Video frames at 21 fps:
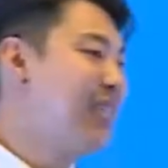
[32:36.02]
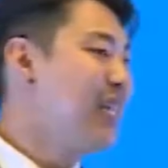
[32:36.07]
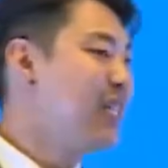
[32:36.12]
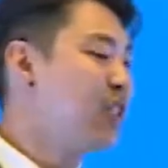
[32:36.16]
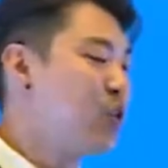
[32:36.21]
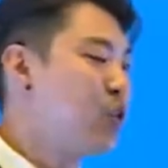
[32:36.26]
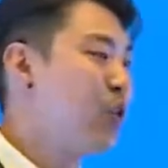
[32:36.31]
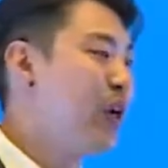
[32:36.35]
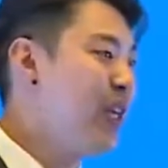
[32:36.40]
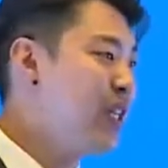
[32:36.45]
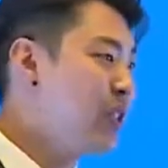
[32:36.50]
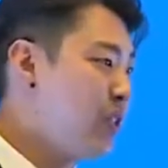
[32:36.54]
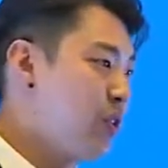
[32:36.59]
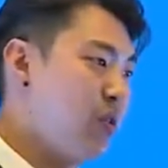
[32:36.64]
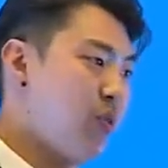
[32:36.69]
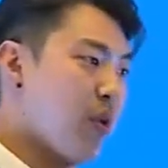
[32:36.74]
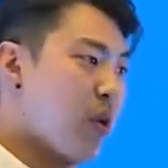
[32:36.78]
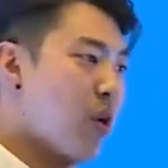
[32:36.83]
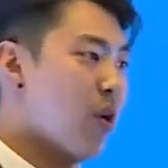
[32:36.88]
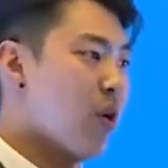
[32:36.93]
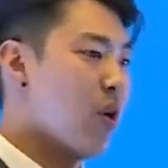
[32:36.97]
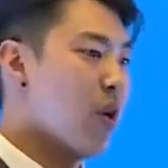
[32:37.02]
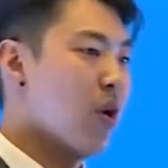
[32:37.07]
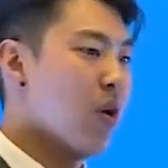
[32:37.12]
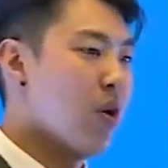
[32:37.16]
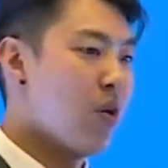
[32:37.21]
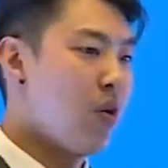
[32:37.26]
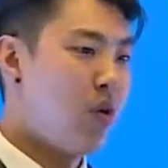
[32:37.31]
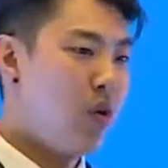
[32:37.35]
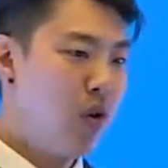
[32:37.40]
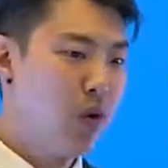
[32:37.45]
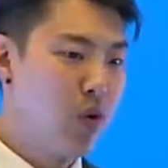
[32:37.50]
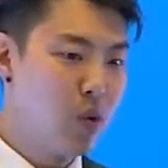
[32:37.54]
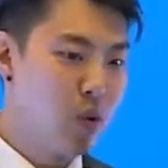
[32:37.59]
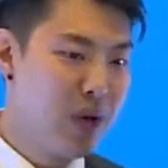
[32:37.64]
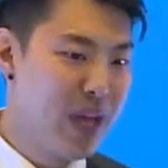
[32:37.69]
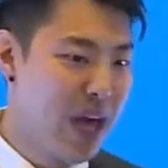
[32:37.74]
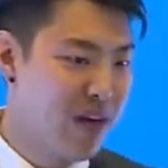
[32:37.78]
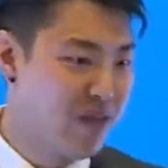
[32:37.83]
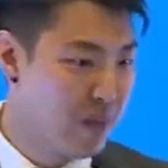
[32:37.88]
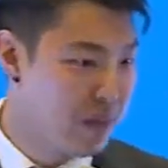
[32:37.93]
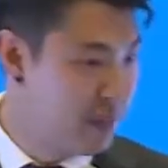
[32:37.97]
this reasonable, we
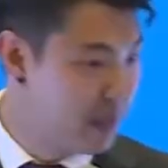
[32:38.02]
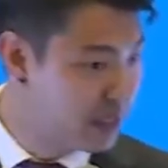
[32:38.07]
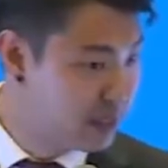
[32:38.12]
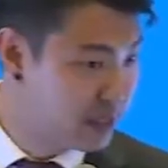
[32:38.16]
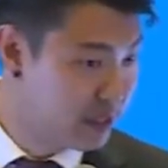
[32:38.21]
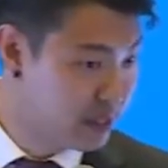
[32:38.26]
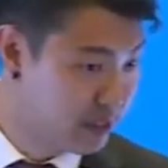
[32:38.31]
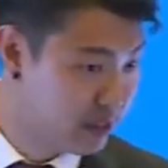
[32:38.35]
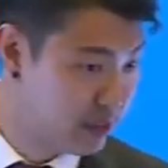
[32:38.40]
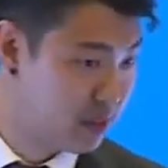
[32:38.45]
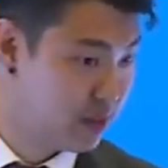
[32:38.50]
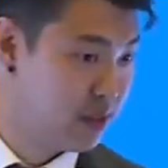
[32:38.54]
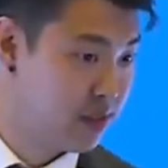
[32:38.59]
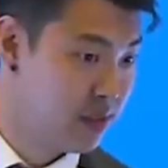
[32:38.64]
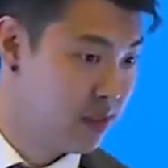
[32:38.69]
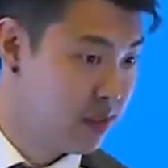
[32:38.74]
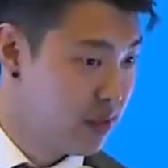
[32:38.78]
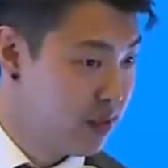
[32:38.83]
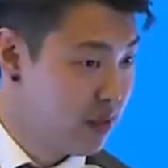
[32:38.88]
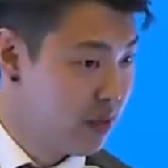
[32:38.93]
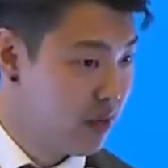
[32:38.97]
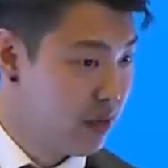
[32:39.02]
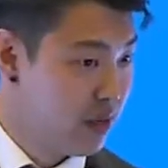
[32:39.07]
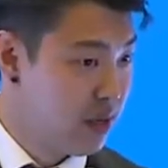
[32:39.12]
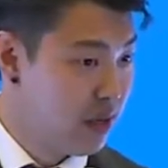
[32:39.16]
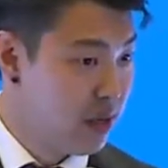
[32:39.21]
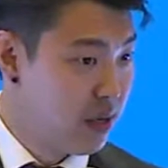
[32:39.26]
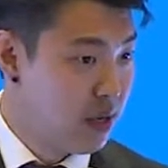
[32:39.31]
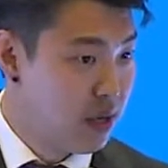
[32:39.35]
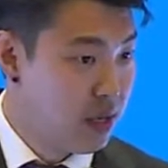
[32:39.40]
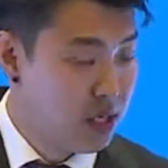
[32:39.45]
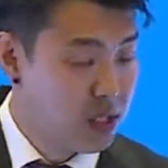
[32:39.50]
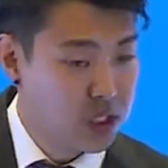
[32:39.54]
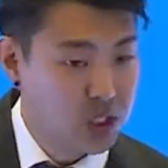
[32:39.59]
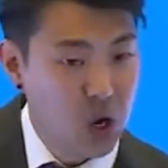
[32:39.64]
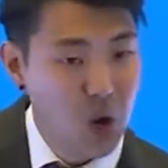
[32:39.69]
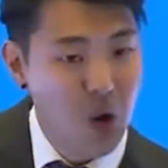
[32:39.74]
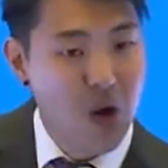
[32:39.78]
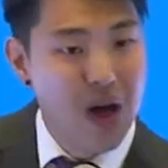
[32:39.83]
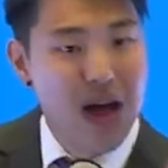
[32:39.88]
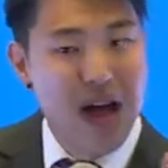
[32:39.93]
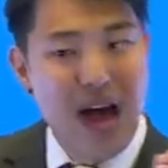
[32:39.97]
have a business.
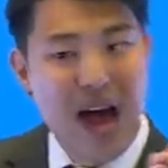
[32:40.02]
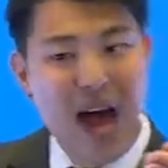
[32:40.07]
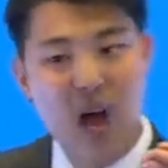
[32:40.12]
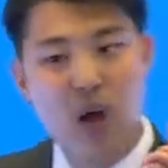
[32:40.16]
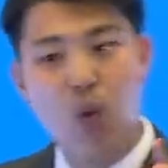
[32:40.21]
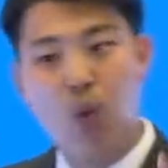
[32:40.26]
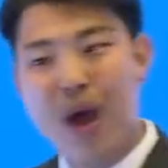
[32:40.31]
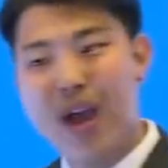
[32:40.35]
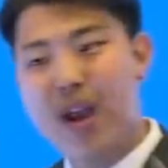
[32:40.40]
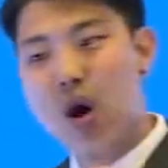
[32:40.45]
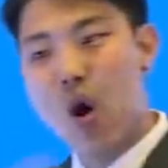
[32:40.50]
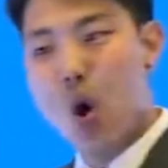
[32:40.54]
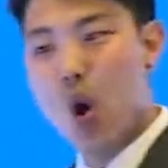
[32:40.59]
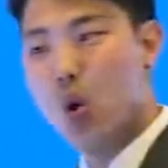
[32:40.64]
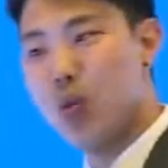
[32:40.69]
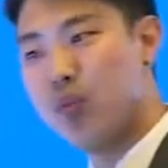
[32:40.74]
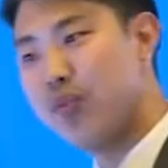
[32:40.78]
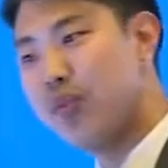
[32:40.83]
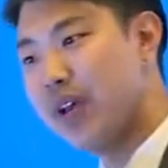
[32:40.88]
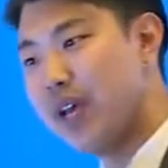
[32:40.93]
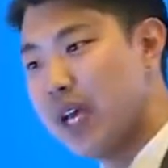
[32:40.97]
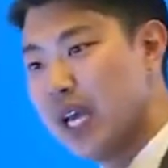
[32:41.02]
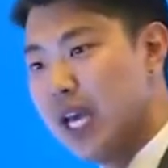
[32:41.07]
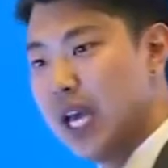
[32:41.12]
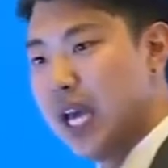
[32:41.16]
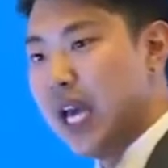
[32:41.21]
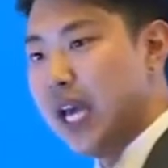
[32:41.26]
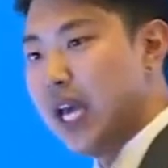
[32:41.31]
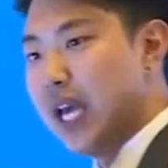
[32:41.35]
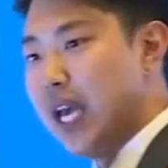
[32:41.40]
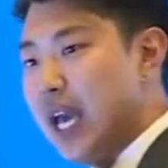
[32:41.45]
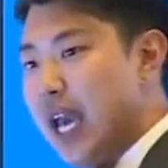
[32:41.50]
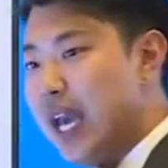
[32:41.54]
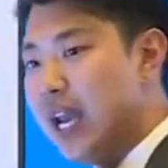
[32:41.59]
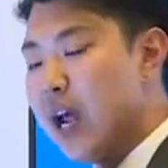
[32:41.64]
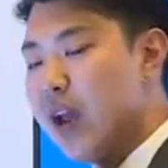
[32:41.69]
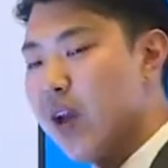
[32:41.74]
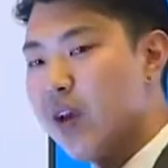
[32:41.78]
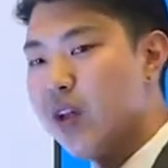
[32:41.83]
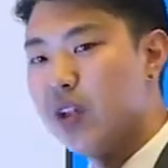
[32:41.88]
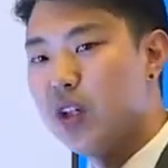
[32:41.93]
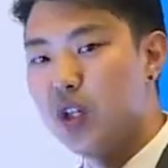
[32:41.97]
So I went home and
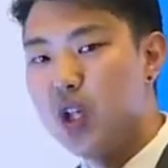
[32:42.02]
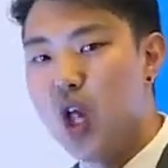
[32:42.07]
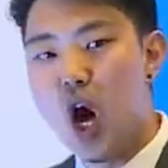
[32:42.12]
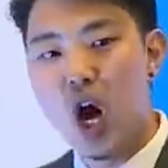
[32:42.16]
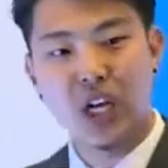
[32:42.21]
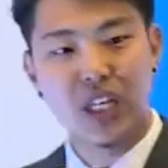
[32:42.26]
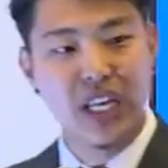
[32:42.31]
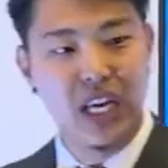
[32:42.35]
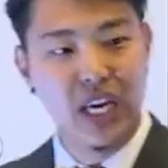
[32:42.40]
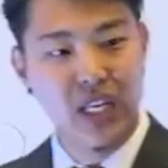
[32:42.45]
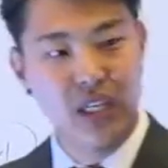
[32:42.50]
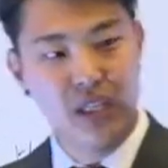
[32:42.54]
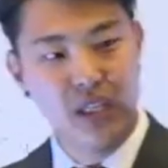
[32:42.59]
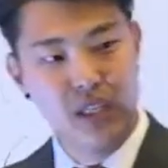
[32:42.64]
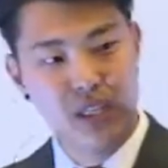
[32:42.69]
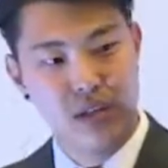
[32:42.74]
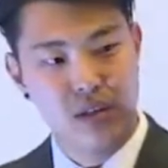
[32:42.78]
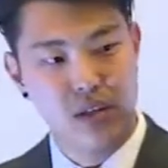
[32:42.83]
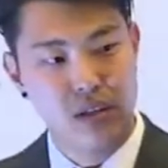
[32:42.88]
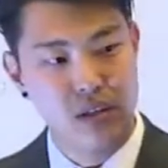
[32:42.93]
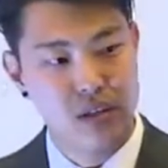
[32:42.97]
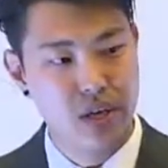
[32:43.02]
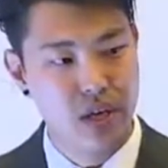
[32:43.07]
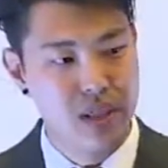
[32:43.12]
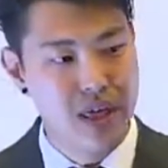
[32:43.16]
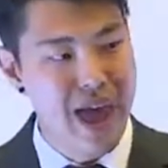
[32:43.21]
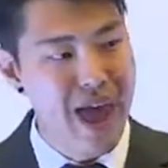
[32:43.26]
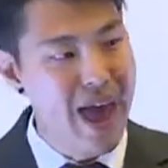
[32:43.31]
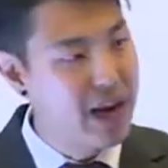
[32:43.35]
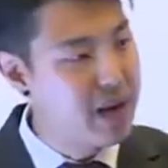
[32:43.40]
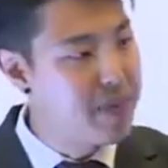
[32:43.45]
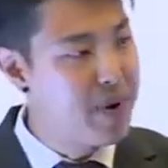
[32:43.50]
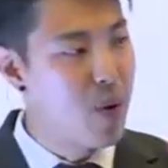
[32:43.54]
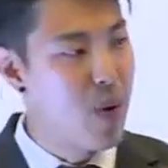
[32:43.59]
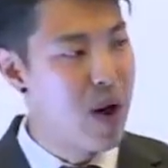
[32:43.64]
I logged in to the Atomy